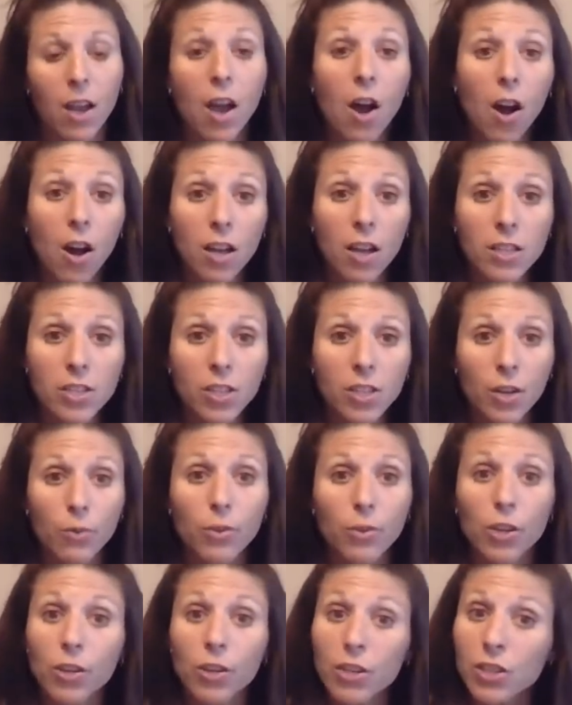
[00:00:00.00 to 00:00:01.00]
Also,
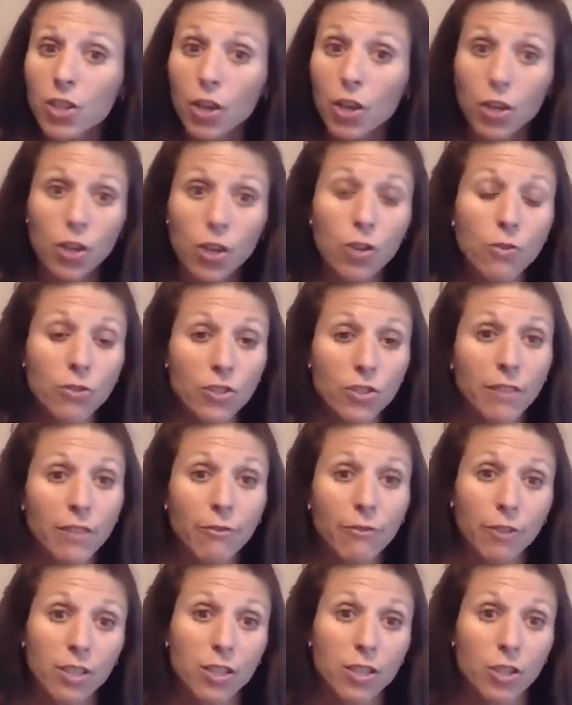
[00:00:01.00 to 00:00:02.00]
there is a huge
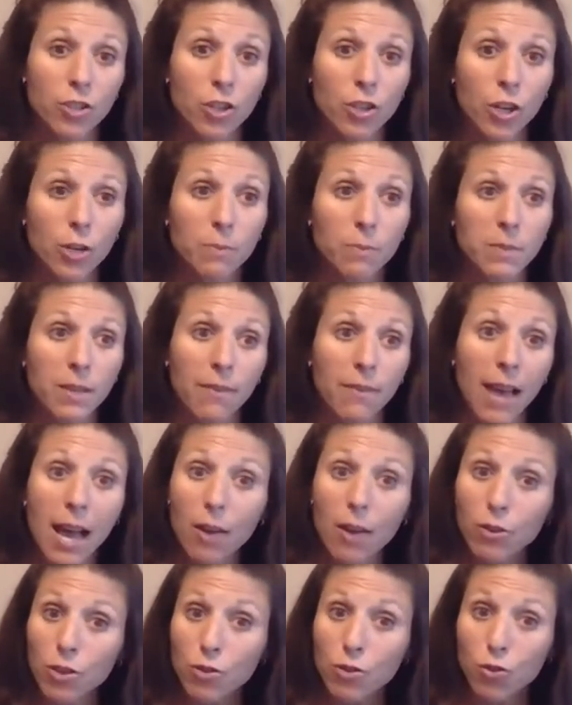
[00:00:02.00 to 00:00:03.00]
difference in terms of how
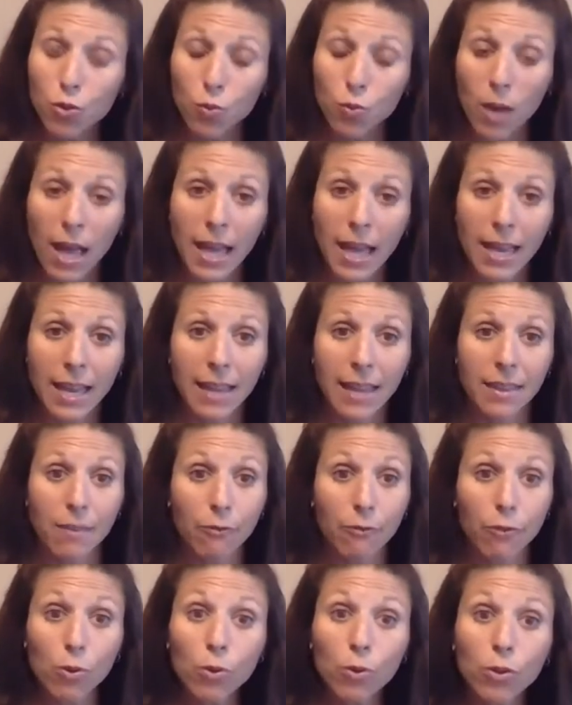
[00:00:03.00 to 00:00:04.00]
you sweat and the
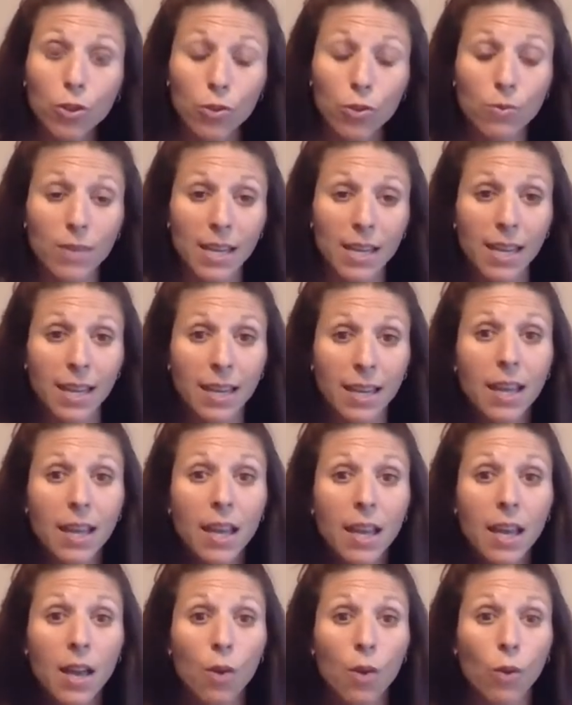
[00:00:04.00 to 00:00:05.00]
fuel you need
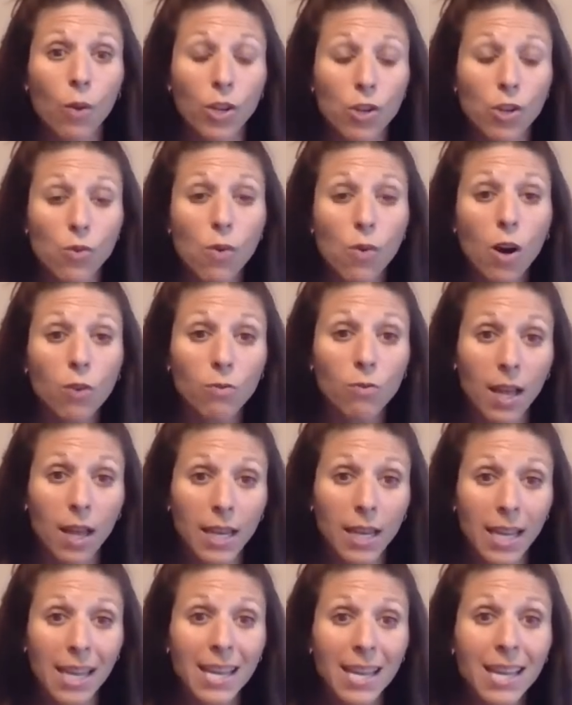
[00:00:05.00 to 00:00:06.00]
when you are
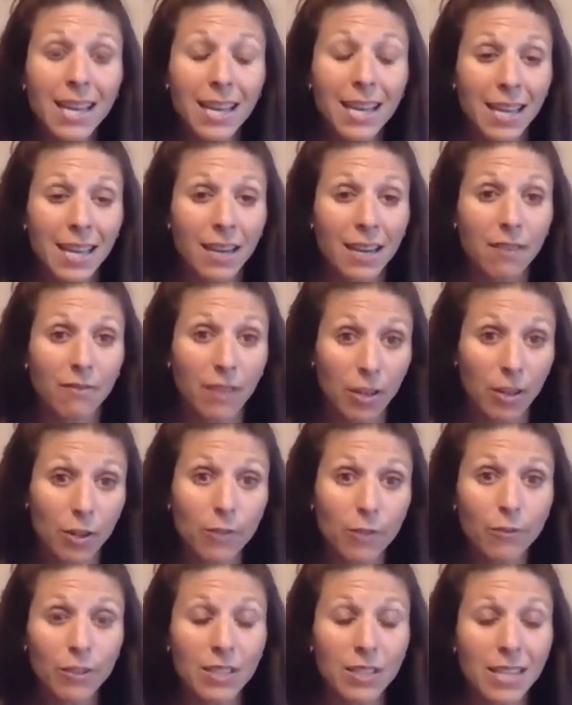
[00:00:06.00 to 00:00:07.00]
running in a very
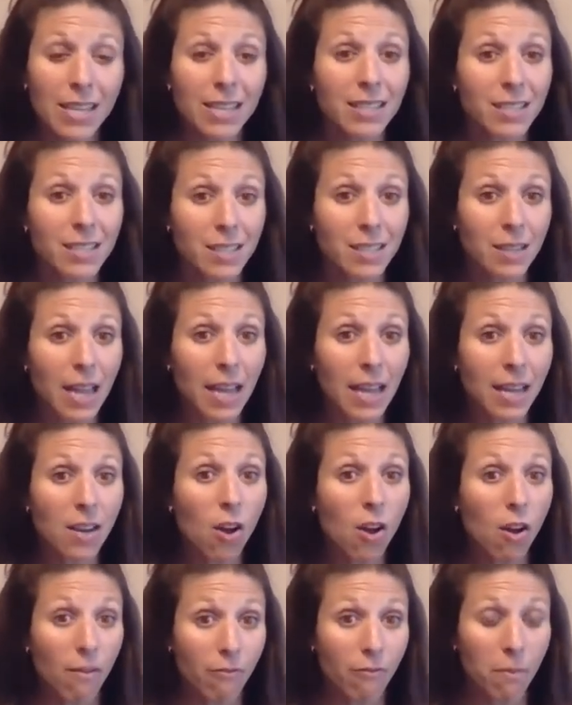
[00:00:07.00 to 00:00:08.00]
fatigued state
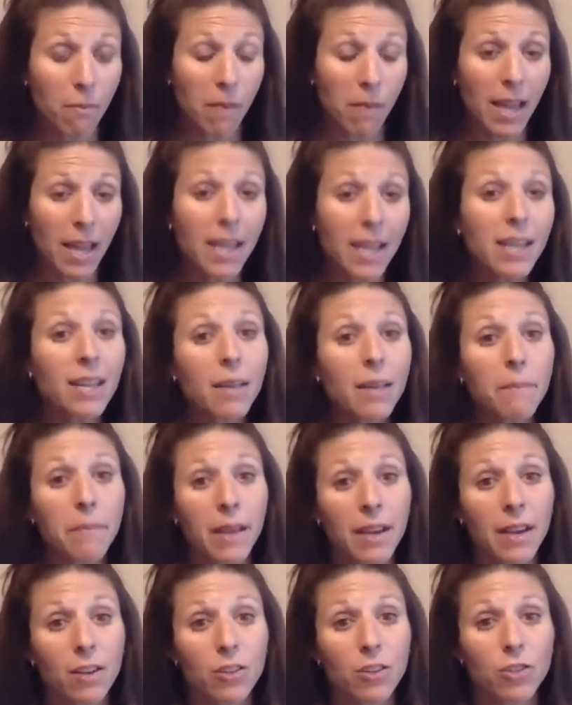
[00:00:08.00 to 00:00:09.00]
off the bike
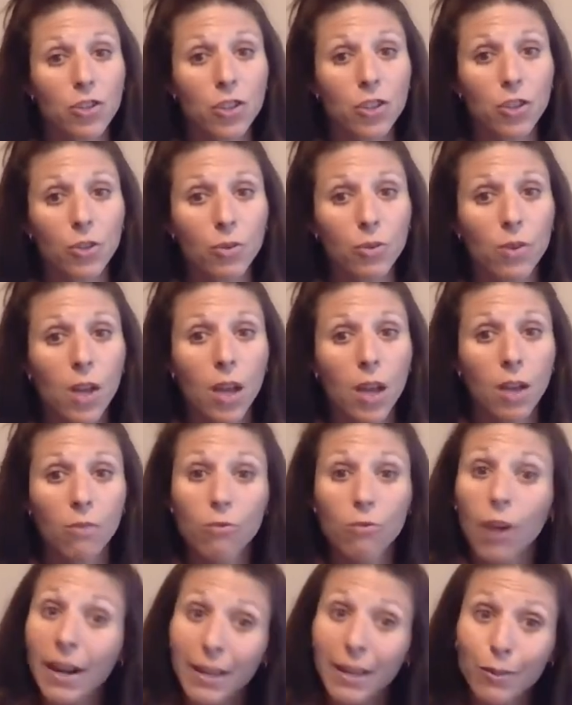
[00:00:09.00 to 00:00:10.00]
compared to
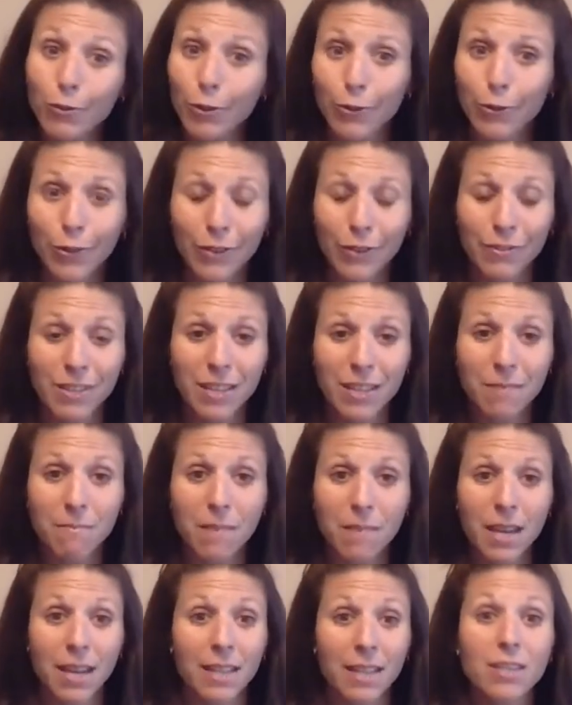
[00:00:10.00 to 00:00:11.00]
running for 15
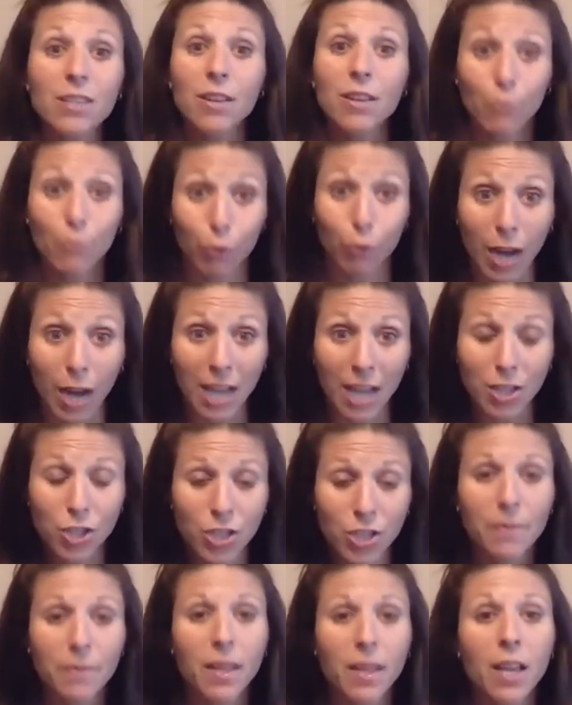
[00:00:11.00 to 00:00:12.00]
minutes fresh.